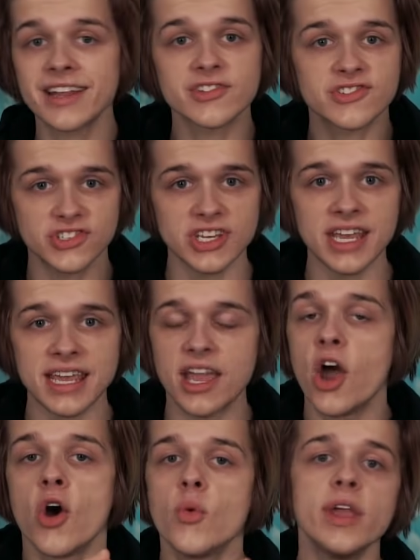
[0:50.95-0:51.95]
and
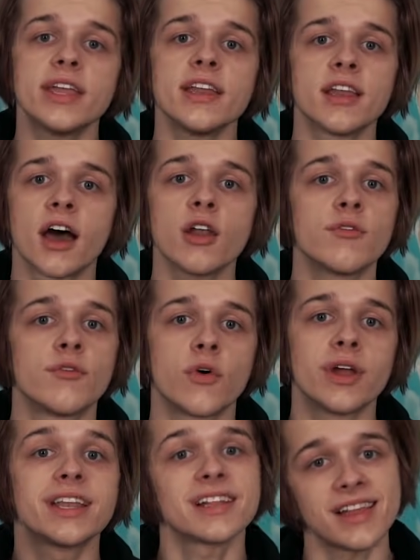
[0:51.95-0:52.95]
sea, we cannot avoid